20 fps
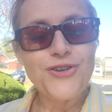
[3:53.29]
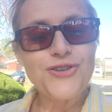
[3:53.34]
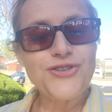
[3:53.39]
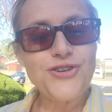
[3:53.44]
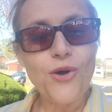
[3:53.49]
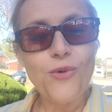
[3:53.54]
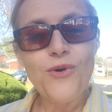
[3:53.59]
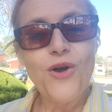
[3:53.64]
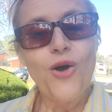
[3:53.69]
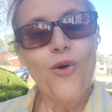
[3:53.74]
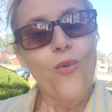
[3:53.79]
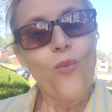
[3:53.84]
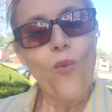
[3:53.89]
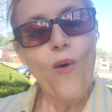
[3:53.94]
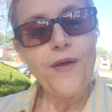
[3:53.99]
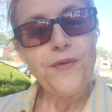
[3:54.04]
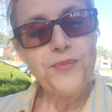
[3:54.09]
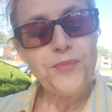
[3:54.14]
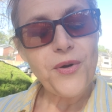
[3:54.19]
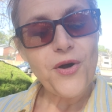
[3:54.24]
So
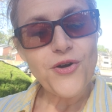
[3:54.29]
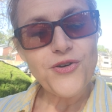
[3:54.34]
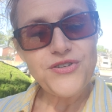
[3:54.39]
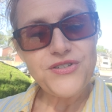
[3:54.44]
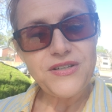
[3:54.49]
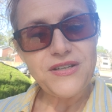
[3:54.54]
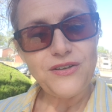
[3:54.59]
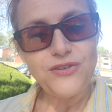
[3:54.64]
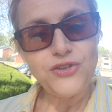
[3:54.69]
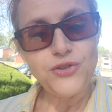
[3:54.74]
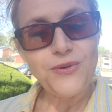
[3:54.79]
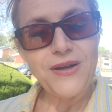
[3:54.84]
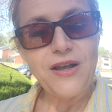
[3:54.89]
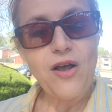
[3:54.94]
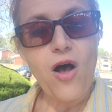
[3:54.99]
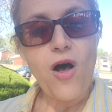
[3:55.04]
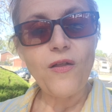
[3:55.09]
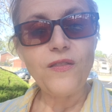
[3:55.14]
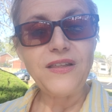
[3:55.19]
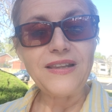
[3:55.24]
one person
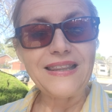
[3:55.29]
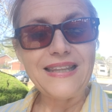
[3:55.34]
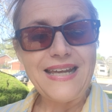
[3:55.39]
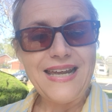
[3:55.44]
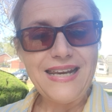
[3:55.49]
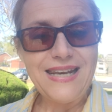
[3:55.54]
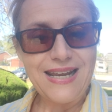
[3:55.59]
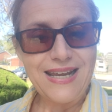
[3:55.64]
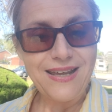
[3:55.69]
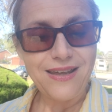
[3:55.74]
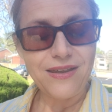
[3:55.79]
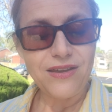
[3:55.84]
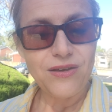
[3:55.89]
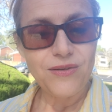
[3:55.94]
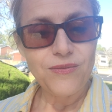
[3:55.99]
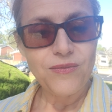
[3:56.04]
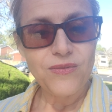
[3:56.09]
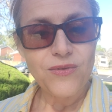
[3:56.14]
doing all the leading,